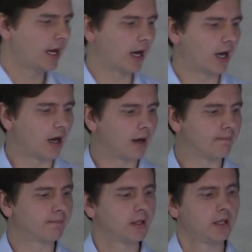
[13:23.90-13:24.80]

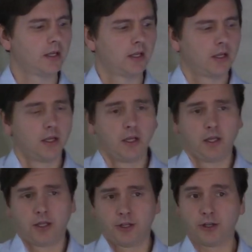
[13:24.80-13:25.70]
Um,
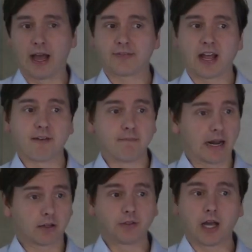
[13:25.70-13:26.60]
you have to have
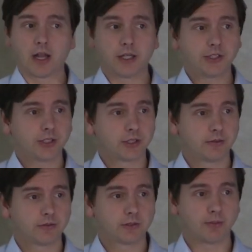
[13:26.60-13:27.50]
medical knowledge
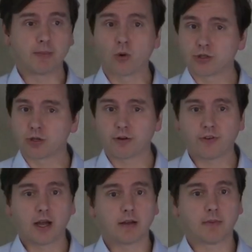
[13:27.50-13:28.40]
to be board
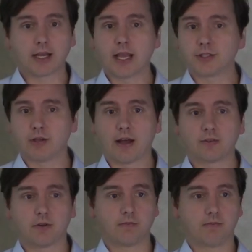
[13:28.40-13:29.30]
certified. In my case, you have
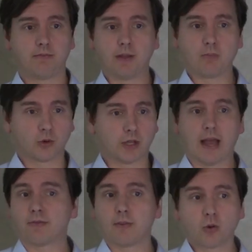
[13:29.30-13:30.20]
to be board,
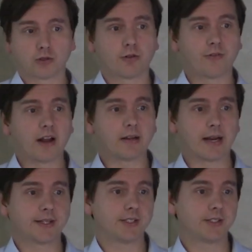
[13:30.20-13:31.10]
I have to be board certified in
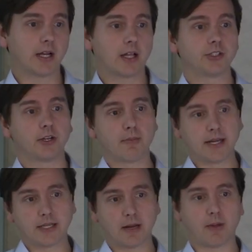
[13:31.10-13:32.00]
anesthesiology to
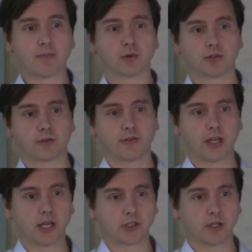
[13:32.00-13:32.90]
maintain my board
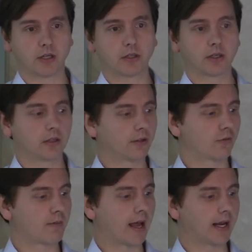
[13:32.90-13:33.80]
certification in clinical
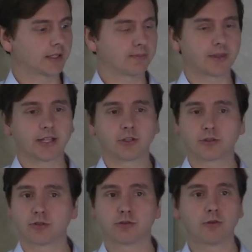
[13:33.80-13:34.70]
informatics, but that's
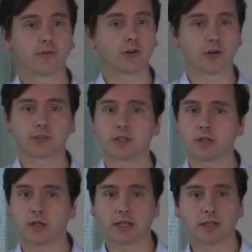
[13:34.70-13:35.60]
also true of a nurse at
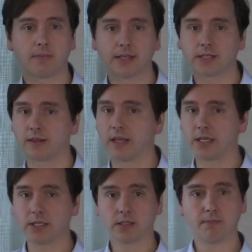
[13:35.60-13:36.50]
the, at the bedside.
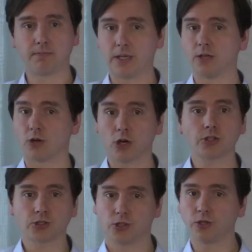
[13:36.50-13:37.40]
They need to be a
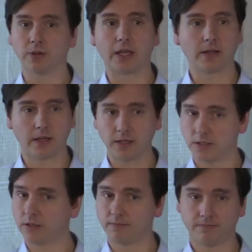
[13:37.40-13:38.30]
nurse too. They
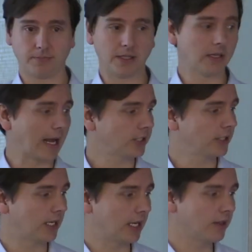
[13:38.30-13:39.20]
need to be
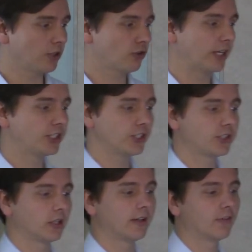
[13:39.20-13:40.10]
actually in the
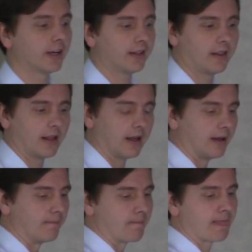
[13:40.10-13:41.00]
trenches delivering
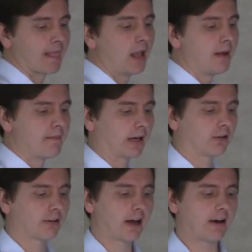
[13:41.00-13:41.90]
um,
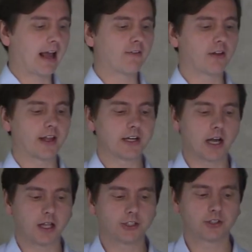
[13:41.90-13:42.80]
medical care and have all that
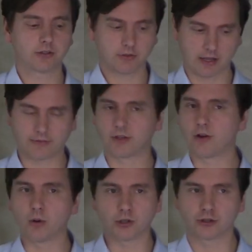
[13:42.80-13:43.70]
knowledge. You have to
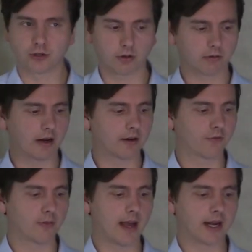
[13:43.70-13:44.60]
know what you're doing around
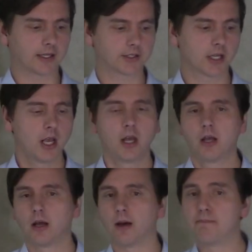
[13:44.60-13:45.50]
informatics.
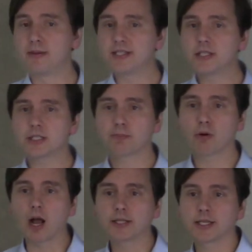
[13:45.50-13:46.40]
Uh, business
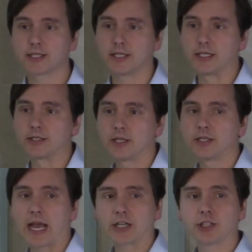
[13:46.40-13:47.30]
processes
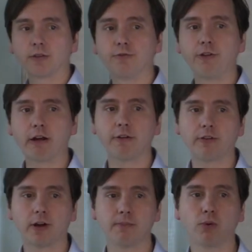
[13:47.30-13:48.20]
is actually a very,
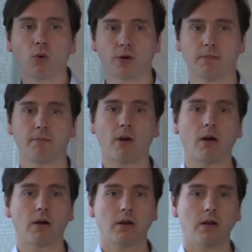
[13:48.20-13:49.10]
very important
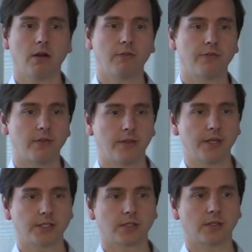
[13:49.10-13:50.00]
part of
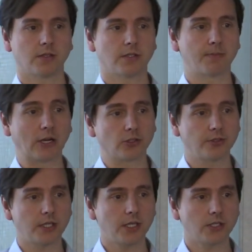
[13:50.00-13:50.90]
this specialty.